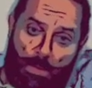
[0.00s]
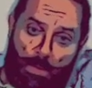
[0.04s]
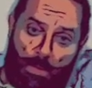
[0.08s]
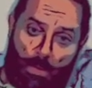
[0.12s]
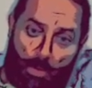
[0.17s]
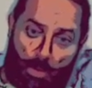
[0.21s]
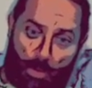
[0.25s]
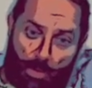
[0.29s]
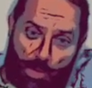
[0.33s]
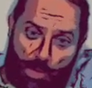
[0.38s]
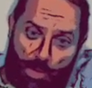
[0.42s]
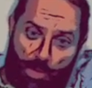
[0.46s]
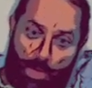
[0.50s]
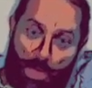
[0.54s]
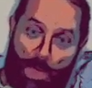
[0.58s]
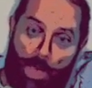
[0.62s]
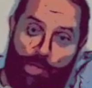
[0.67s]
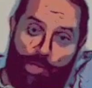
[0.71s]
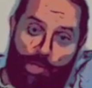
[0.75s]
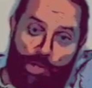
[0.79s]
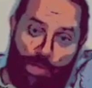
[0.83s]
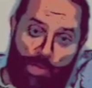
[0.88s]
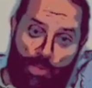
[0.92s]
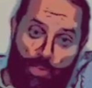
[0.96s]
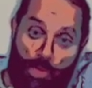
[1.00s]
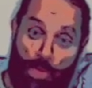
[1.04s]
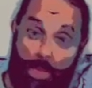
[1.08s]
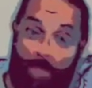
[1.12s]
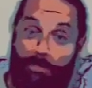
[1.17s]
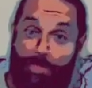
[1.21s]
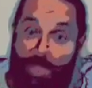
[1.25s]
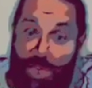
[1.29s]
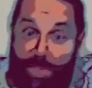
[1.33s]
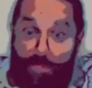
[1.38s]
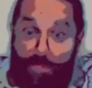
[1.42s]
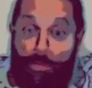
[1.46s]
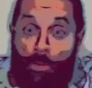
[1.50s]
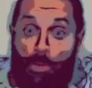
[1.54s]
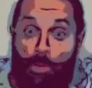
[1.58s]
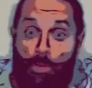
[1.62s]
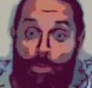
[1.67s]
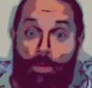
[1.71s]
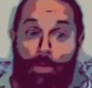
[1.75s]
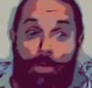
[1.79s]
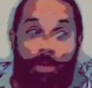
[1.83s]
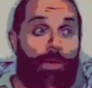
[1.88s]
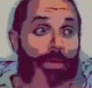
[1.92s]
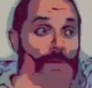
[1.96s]
earlier ages, when
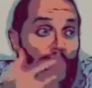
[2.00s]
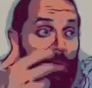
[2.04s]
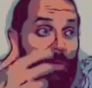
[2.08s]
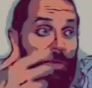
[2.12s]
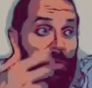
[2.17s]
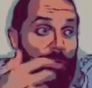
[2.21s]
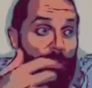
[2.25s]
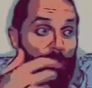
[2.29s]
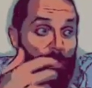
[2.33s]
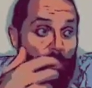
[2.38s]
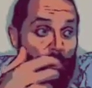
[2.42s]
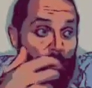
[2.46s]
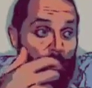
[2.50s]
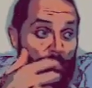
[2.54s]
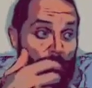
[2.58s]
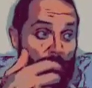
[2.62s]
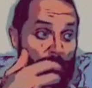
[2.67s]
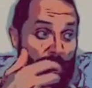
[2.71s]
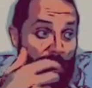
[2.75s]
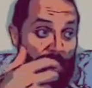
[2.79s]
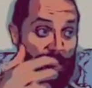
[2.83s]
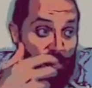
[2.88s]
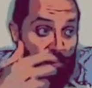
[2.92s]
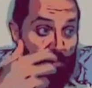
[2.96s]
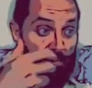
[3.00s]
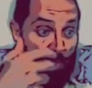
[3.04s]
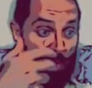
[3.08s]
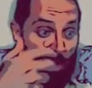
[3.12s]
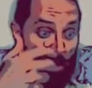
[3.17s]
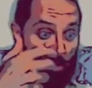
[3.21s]
people gave a